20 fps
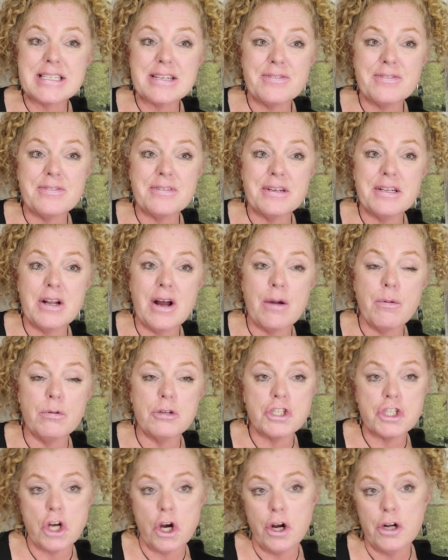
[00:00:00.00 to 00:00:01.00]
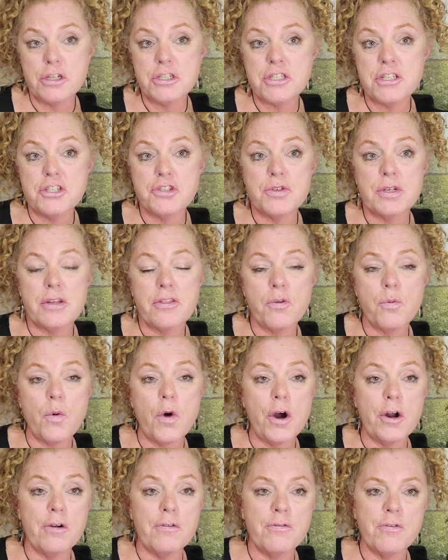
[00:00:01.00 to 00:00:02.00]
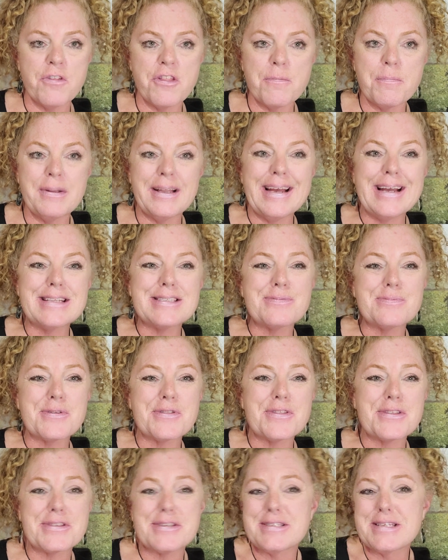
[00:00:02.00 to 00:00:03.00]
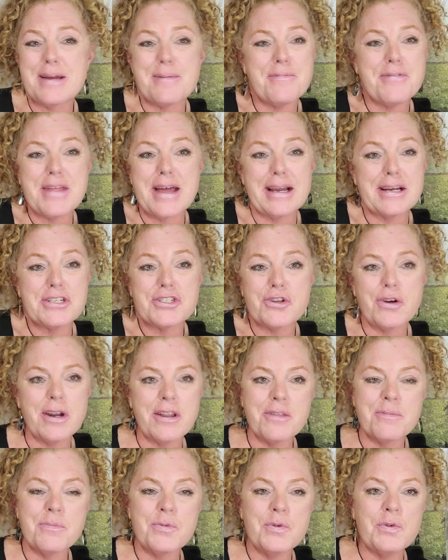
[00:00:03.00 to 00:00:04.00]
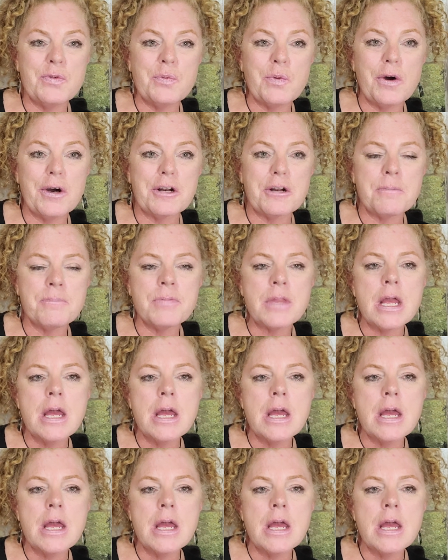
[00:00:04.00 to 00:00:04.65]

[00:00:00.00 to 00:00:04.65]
I will charge the water for the plants with the same thing, a shot of the moon water.